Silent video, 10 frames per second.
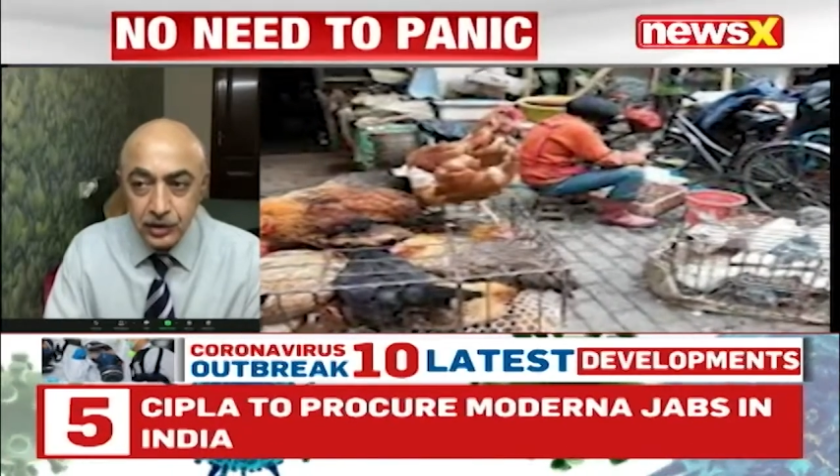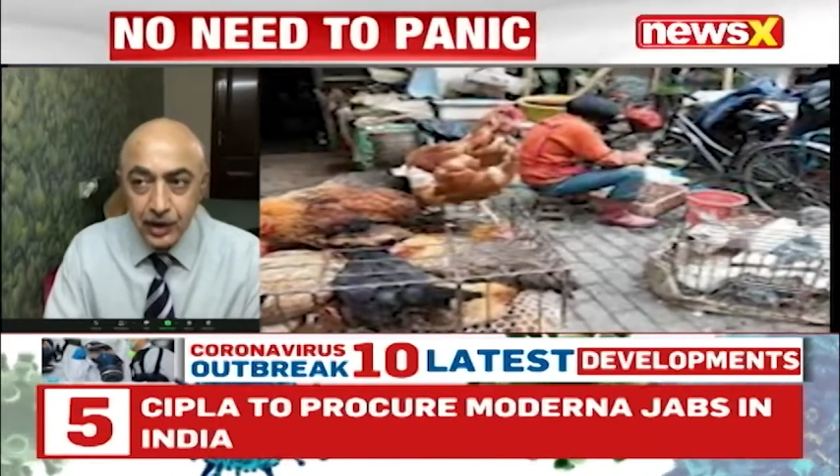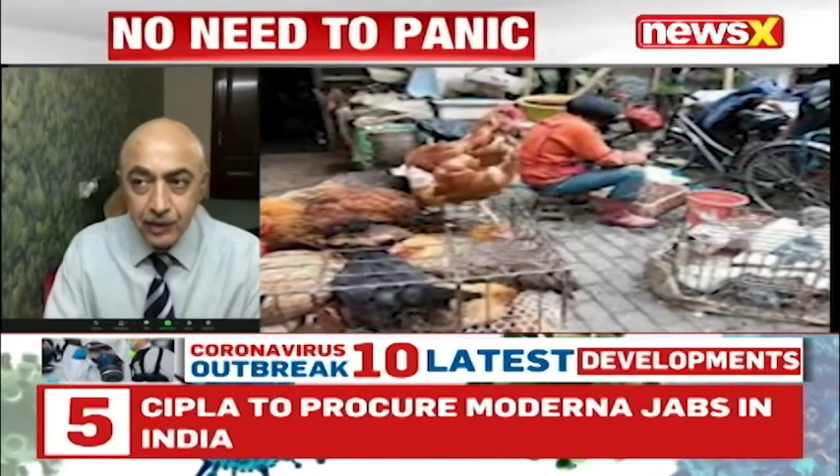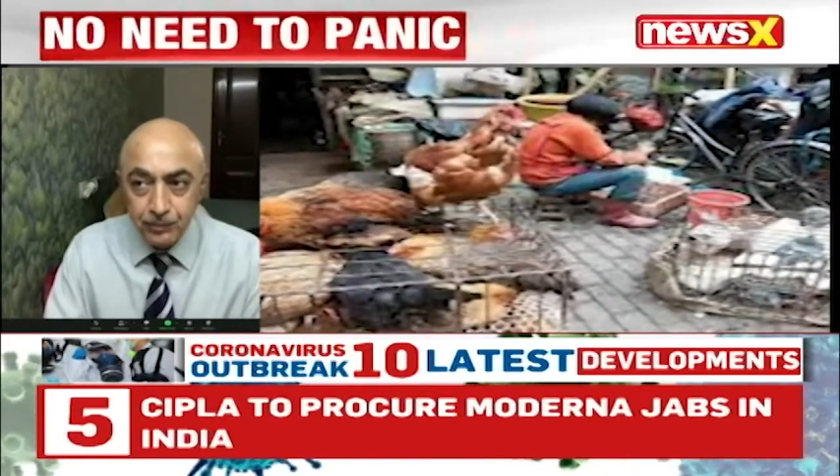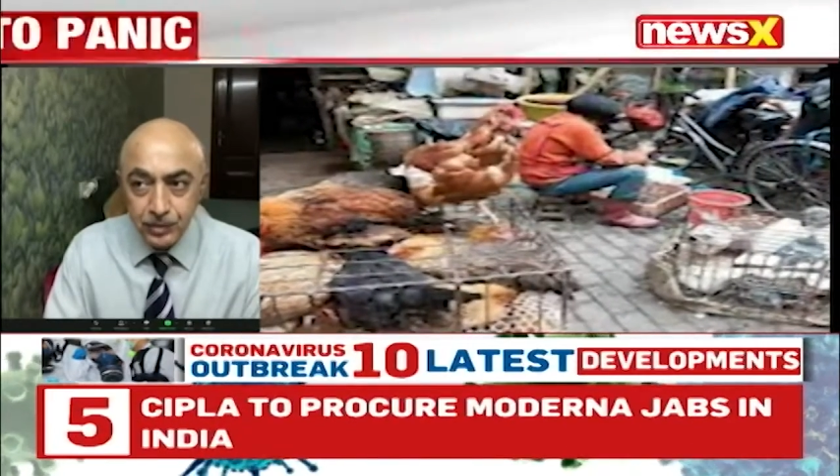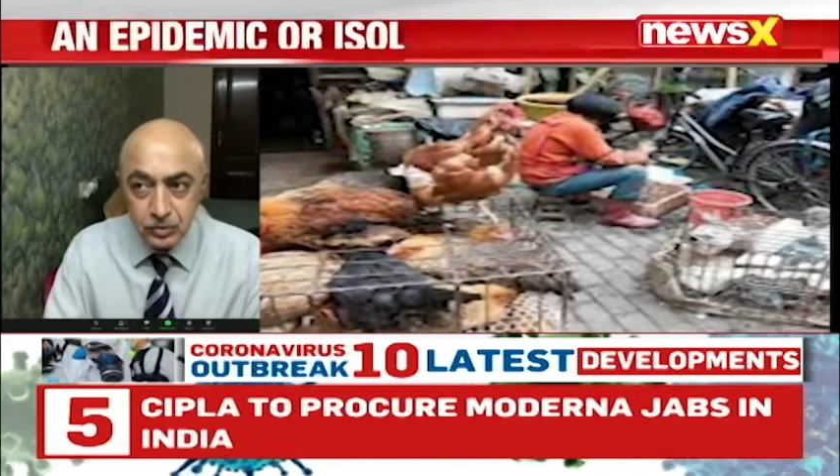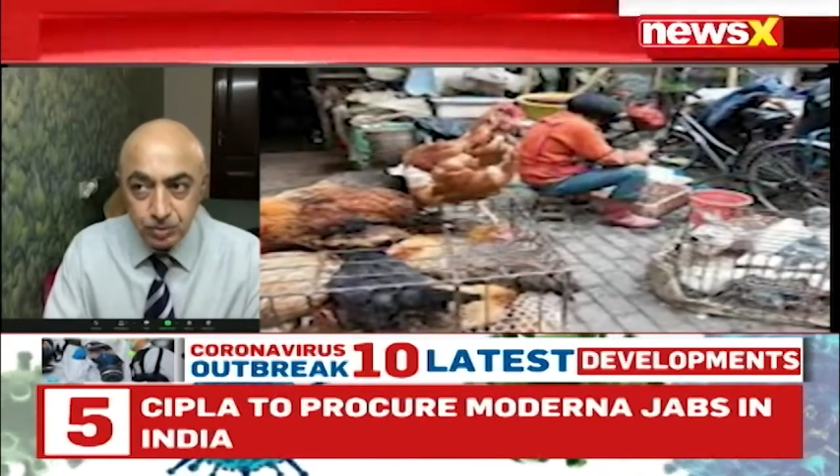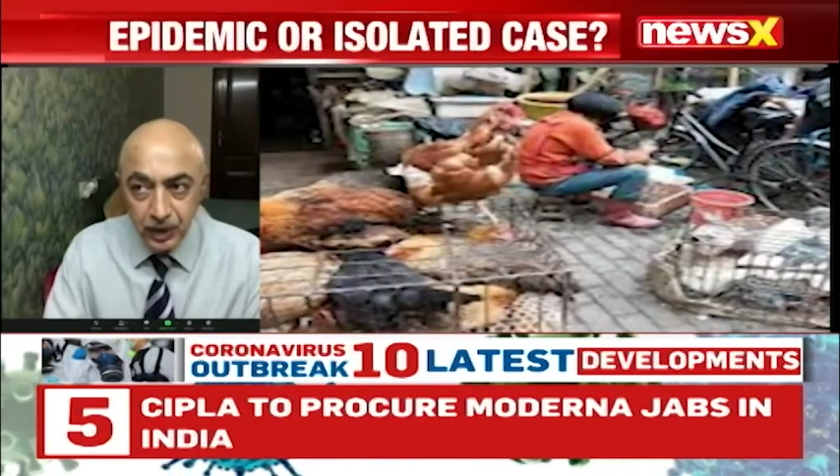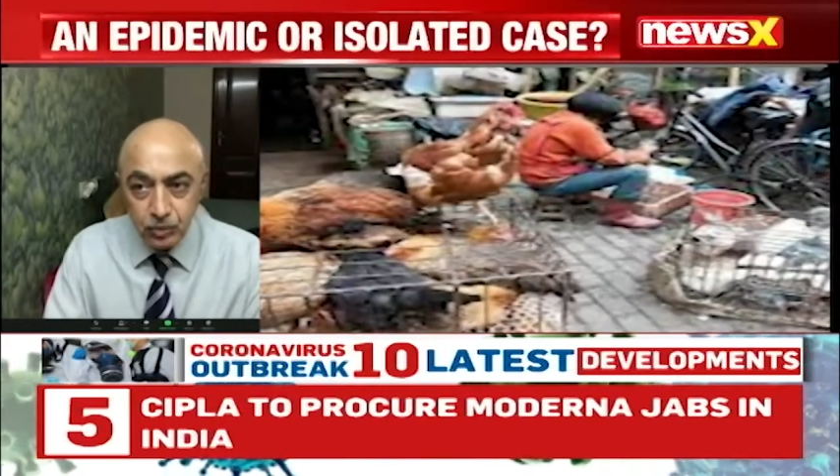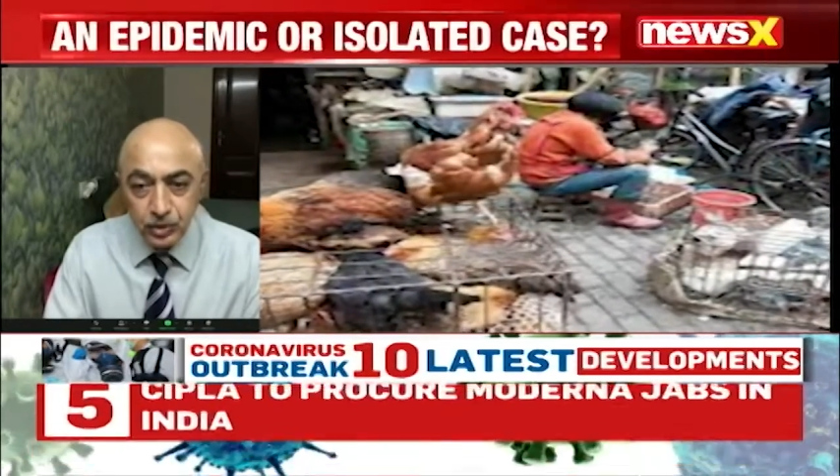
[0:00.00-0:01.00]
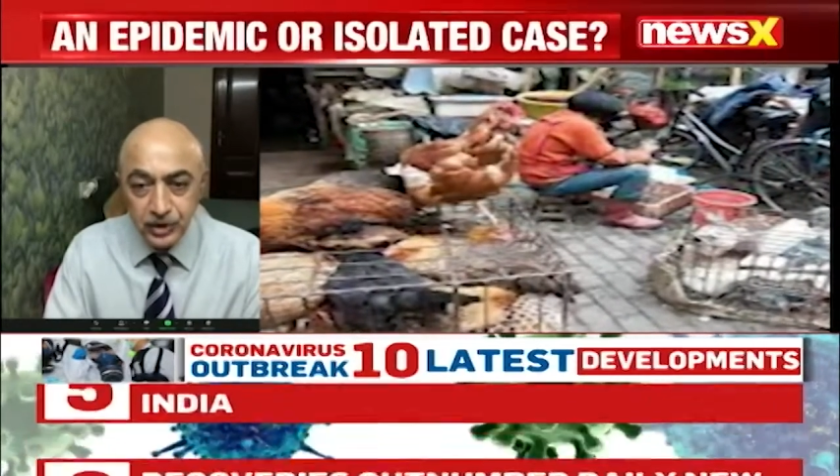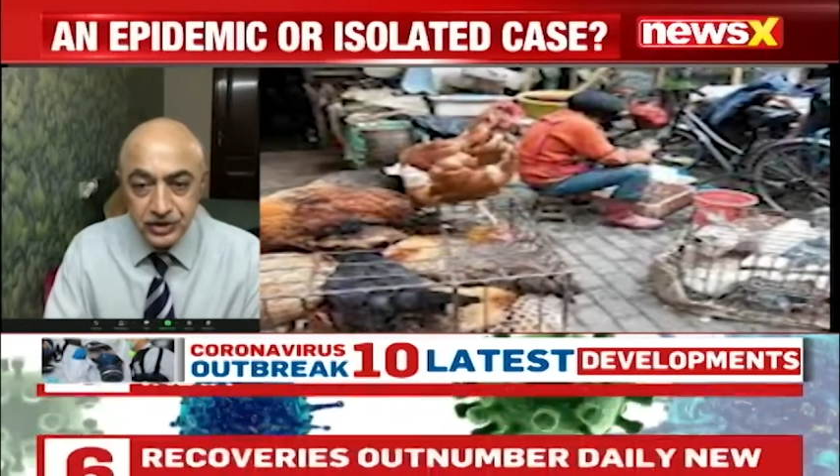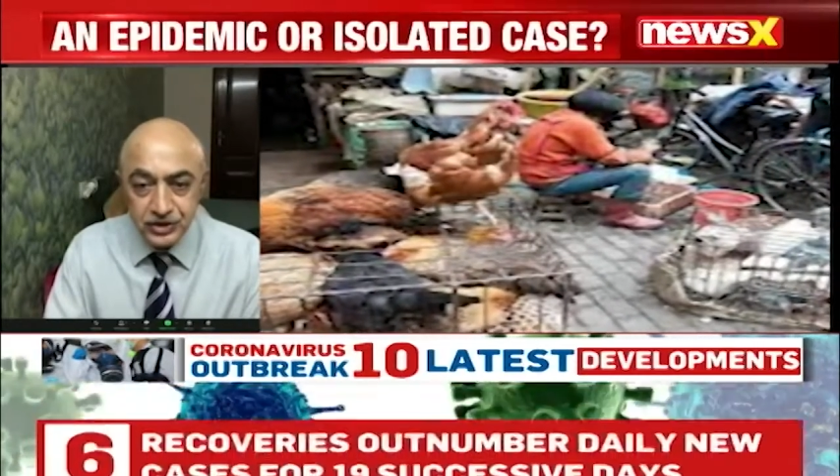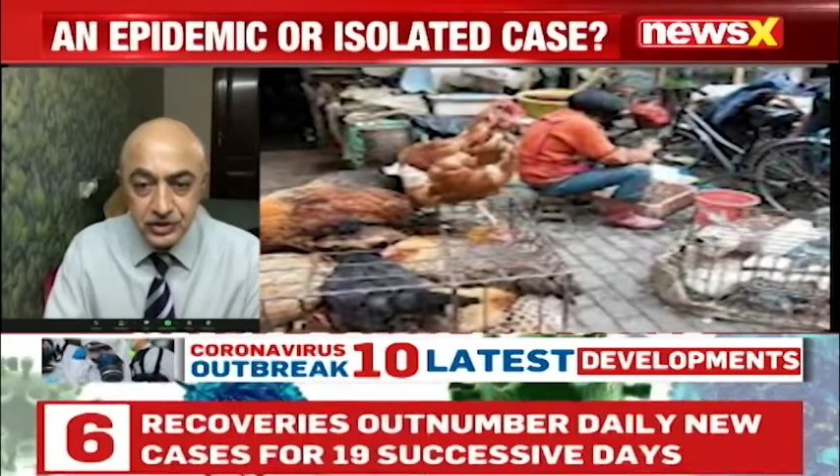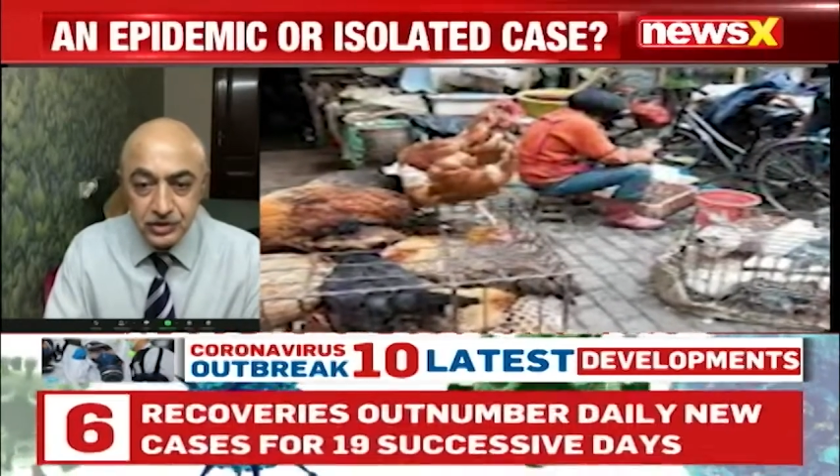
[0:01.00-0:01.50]
There have been
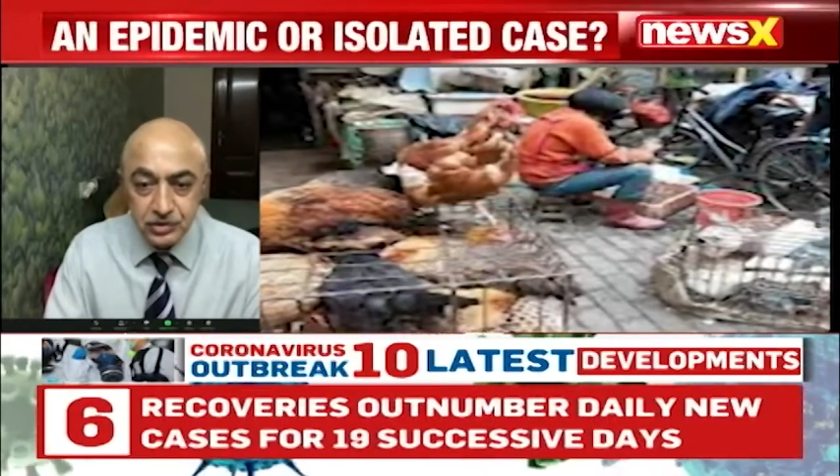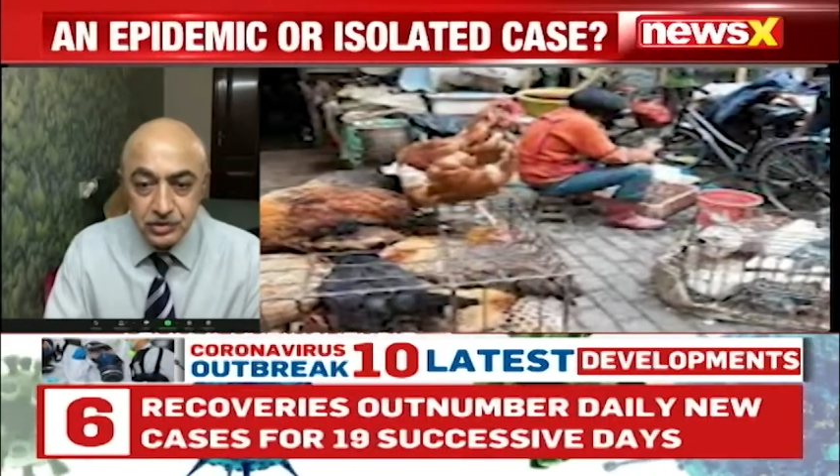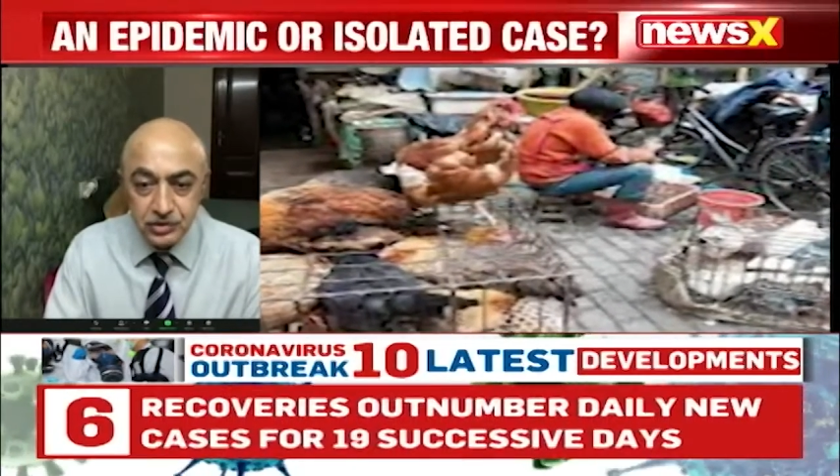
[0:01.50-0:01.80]
speculations